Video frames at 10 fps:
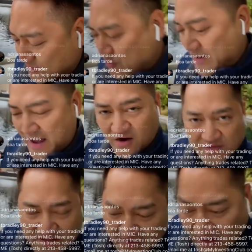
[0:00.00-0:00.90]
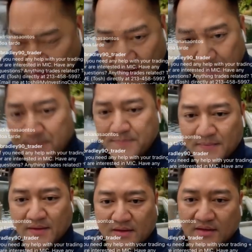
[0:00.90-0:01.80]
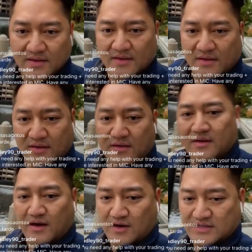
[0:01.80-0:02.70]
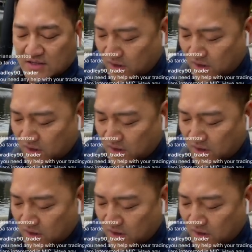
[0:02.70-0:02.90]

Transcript: until wee hours of the night. Uh,